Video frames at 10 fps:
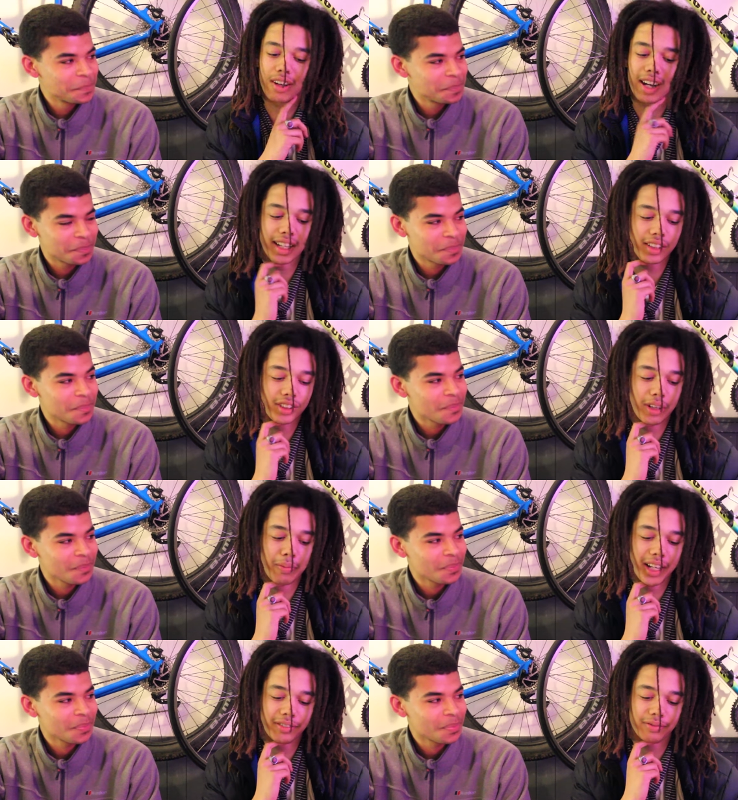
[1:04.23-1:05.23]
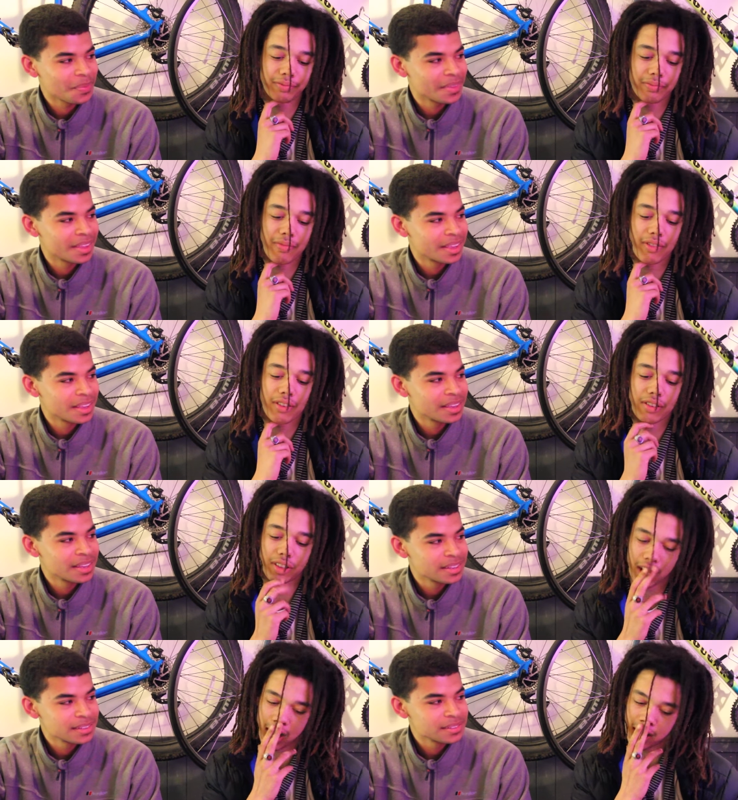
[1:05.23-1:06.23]
Speaker 1: I guess so, man.
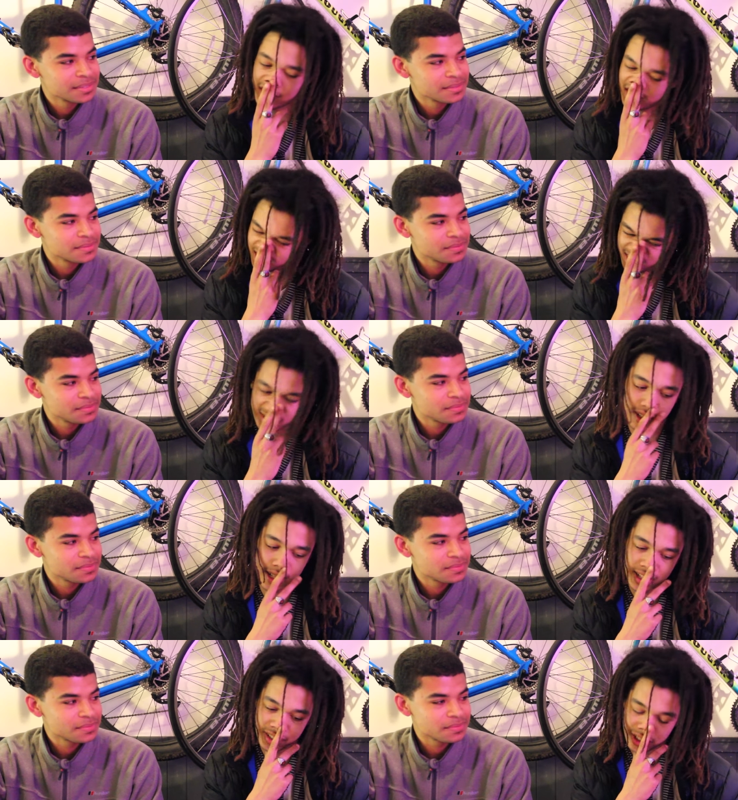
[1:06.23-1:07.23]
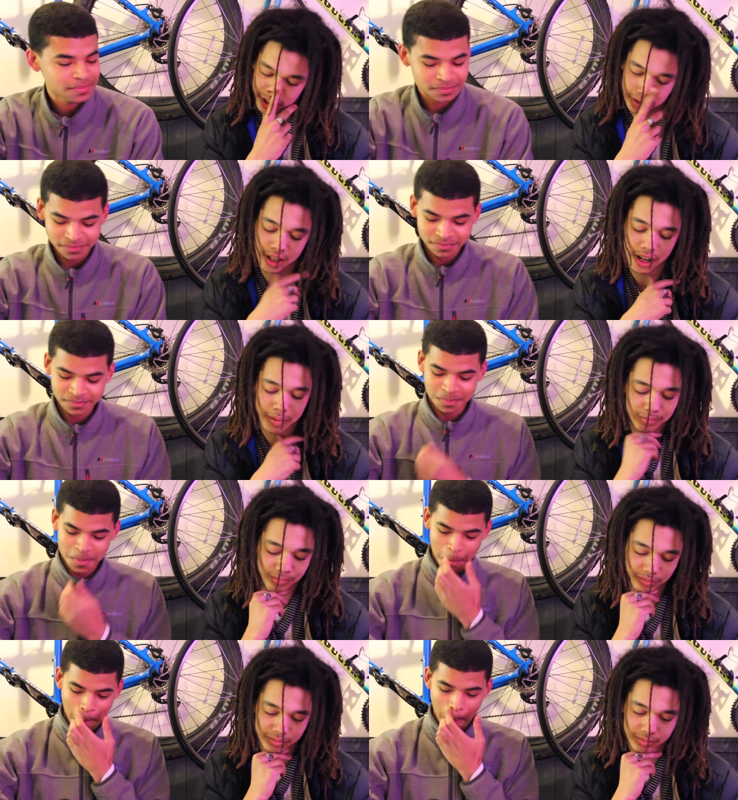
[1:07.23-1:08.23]
Like, I, I guess so. Um,
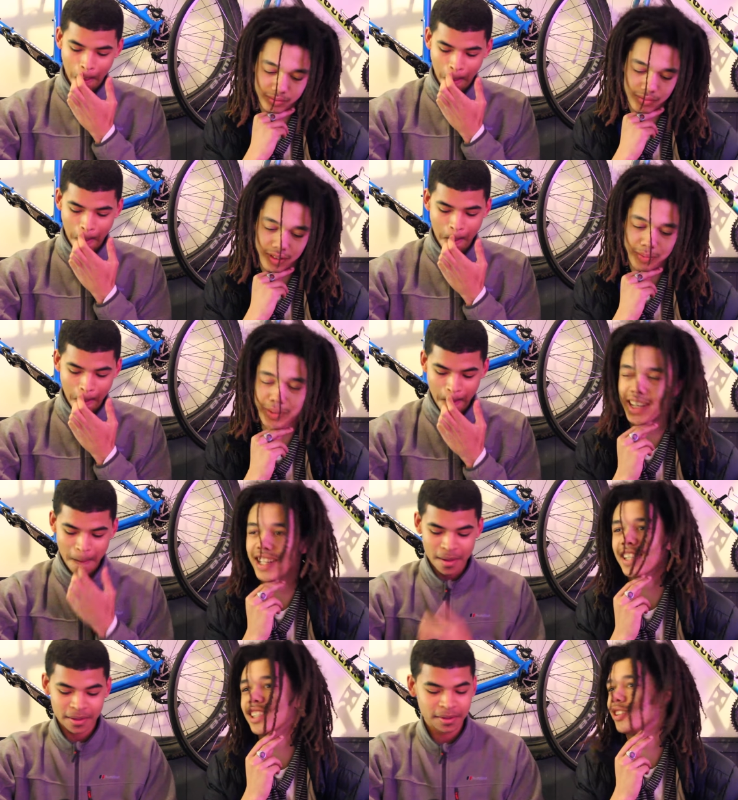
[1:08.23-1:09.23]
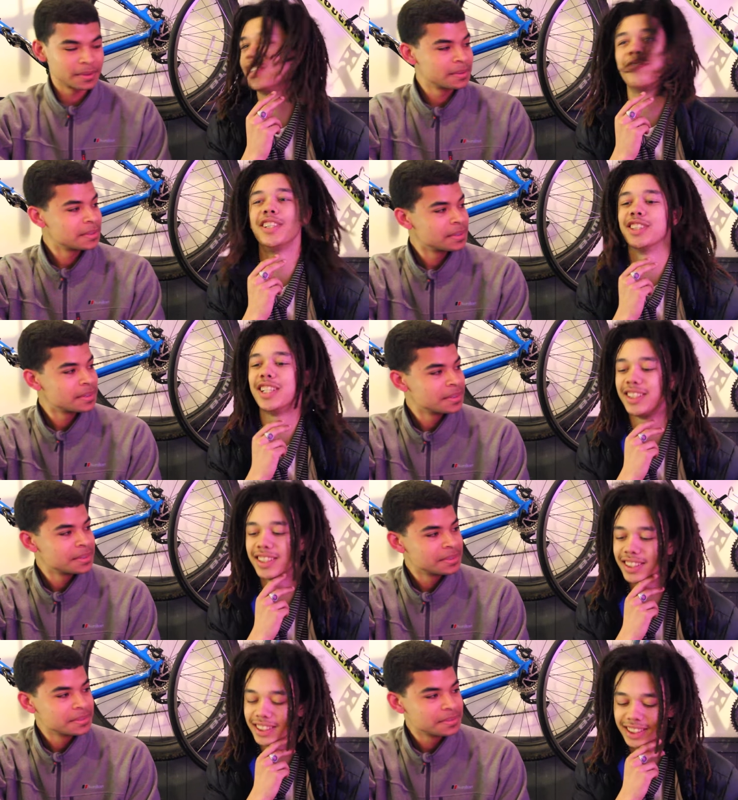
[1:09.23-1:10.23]
but then again, there's lots of things I
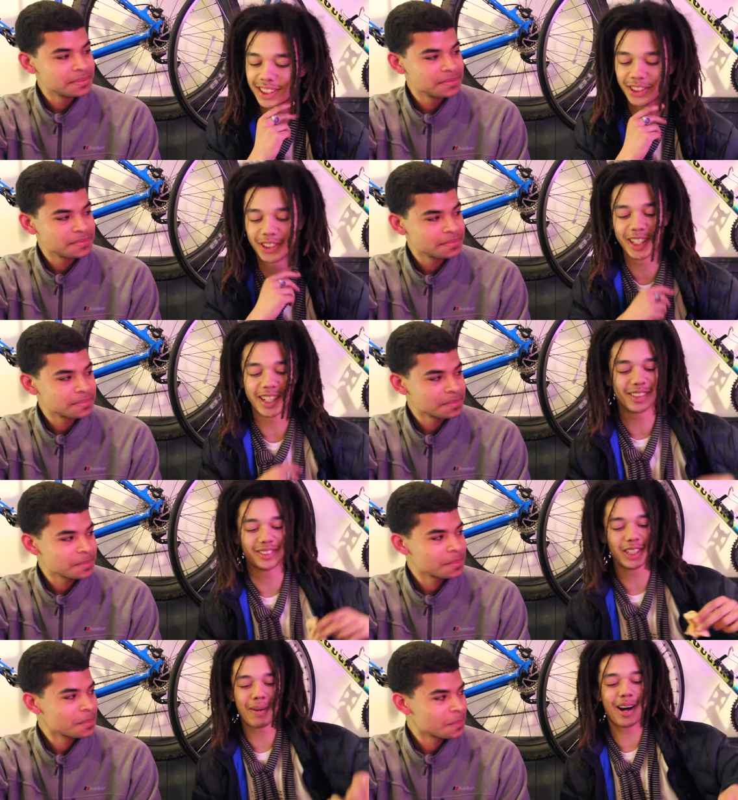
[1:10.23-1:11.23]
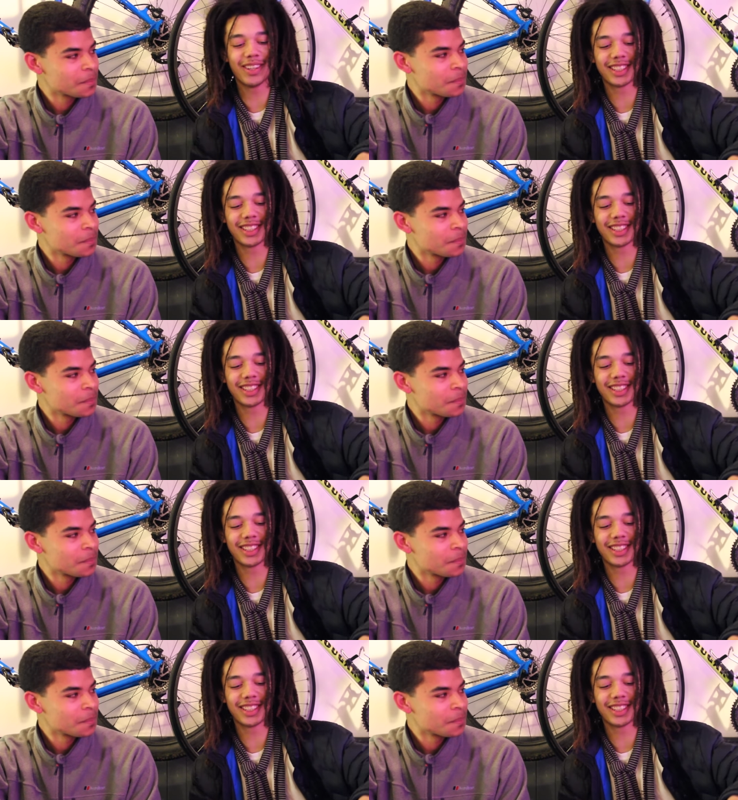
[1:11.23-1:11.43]
disagree about